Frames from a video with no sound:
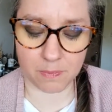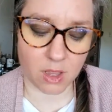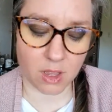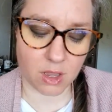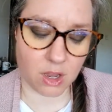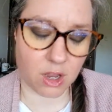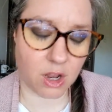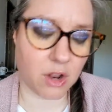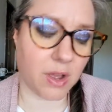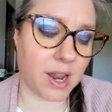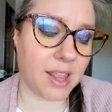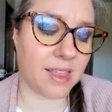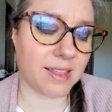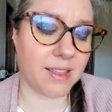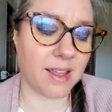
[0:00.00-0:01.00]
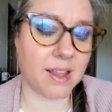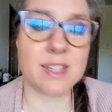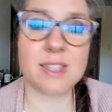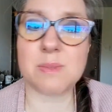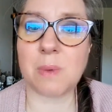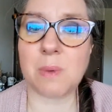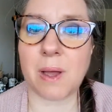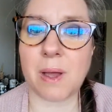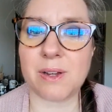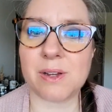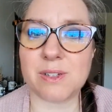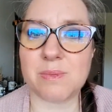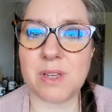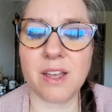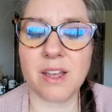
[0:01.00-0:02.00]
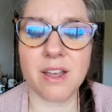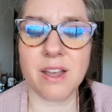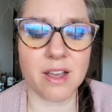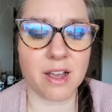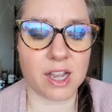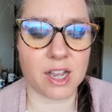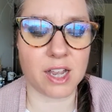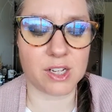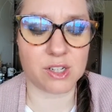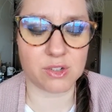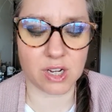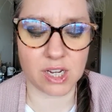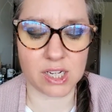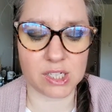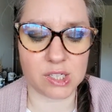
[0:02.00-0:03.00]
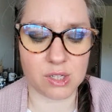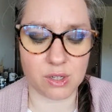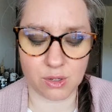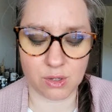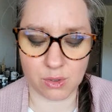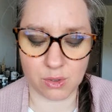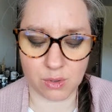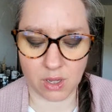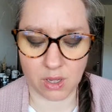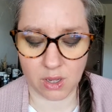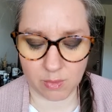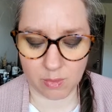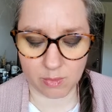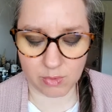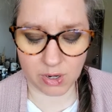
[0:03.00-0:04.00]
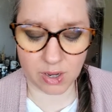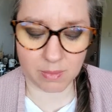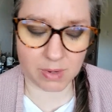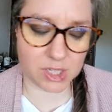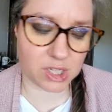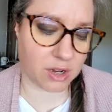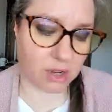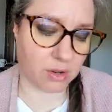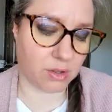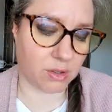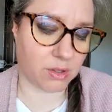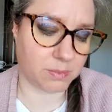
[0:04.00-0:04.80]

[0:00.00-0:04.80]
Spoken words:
anything that inspires me, I try to bring on my channel